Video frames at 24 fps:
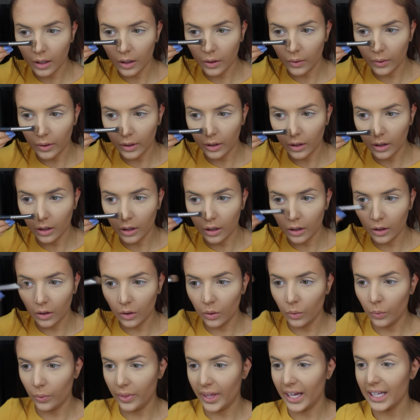Going along,
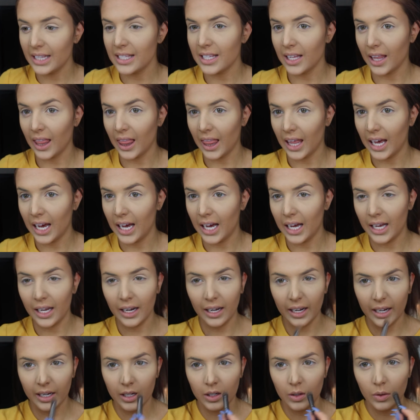oh, that's a lot.
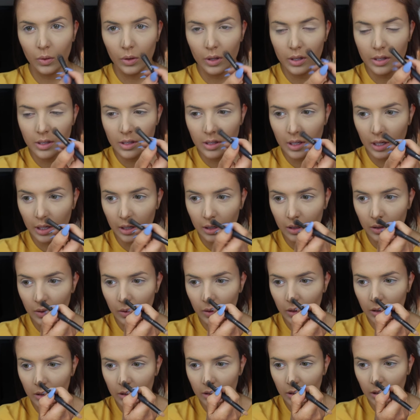I can do this, I can do
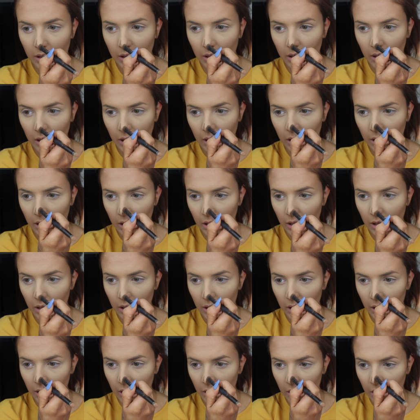this.
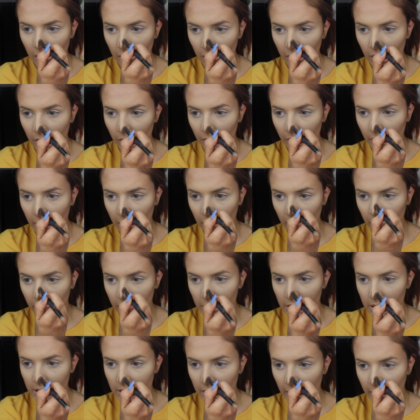Going along
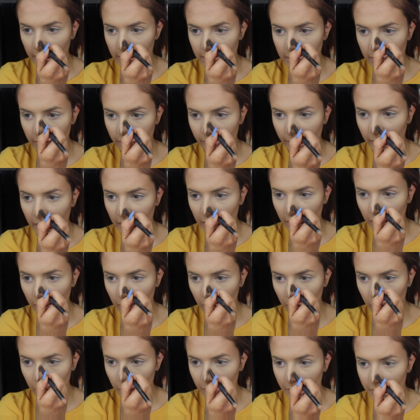the sides of my
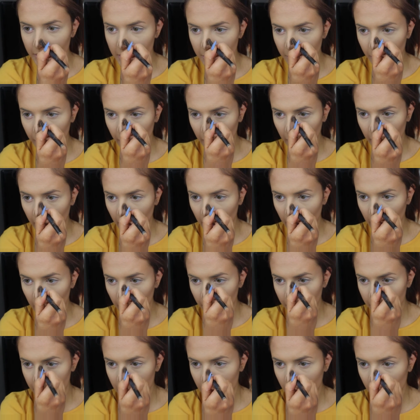nose, bringing it
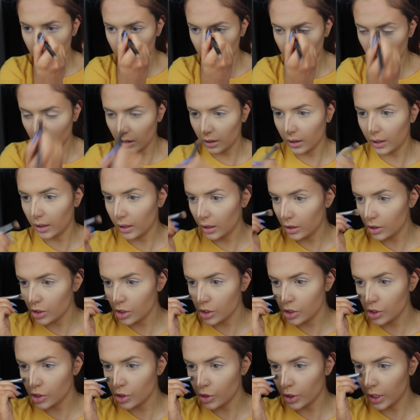up to make like a
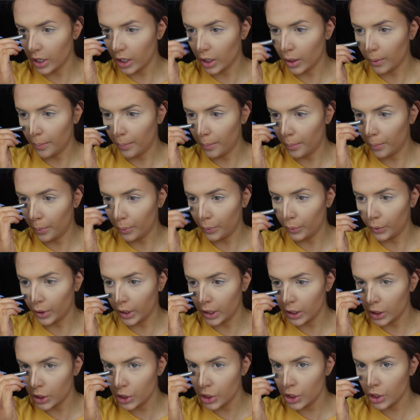straighter
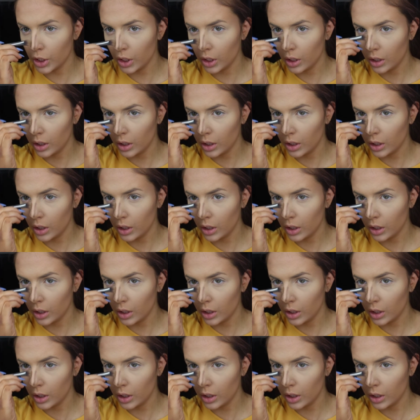bridge.